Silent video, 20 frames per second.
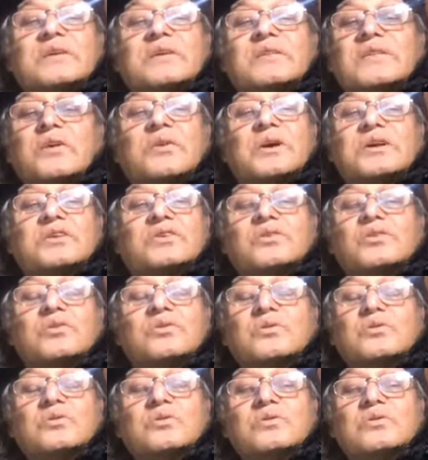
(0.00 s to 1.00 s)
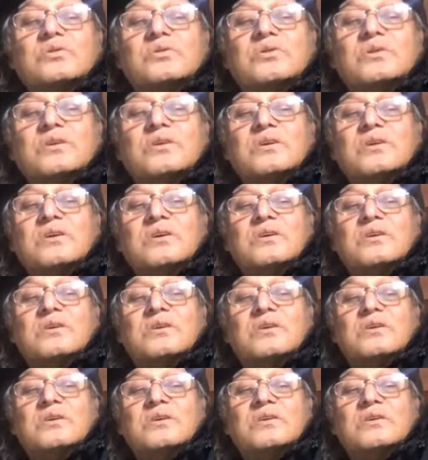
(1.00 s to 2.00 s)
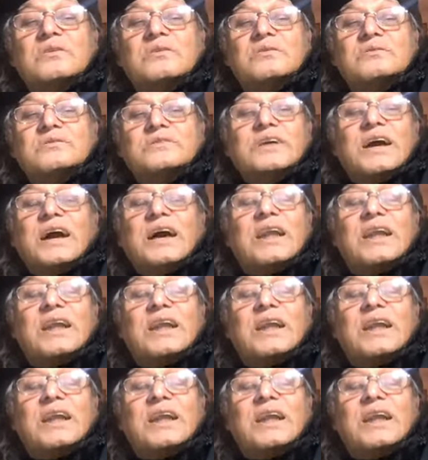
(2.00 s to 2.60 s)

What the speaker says: There were two day